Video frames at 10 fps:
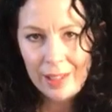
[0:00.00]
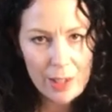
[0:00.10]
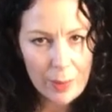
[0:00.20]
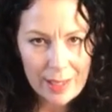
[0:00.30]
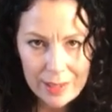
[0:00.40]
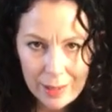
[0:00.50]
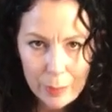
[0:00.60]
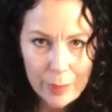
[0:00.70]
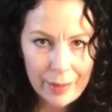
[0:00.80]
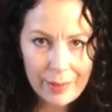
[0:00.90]
you end
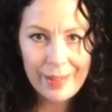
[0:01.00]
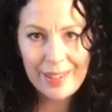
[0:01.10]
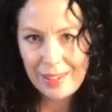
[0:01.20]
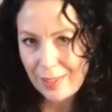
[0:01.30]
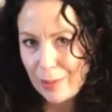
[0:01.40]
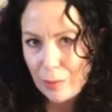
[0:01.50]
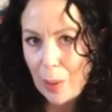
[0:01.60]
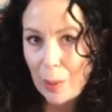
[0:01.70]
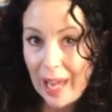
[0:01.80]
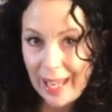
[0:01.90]
up with the
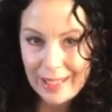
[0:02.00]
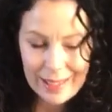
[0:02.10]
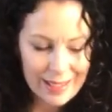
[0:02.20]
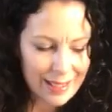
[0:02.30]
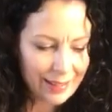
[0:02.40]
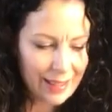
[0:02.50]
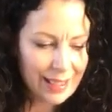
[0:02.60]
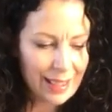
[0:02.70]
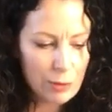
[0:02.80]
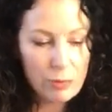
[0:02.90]
roll ends, and then
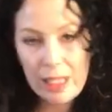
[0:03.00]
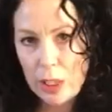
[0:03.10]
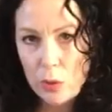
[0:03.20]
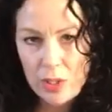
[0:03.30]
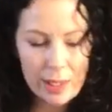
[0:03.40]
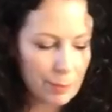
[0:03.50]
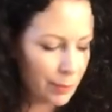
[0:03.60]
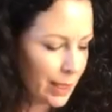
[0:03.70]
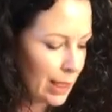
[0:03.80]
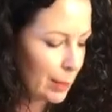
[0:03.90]
you can reuse
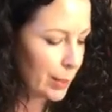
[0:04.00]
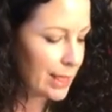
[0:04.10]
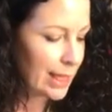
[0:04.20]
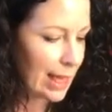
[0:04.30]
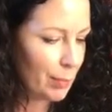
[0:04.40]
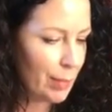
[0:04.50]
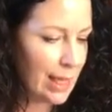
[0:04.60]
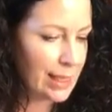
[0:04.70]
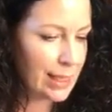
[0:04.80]
them. But to get me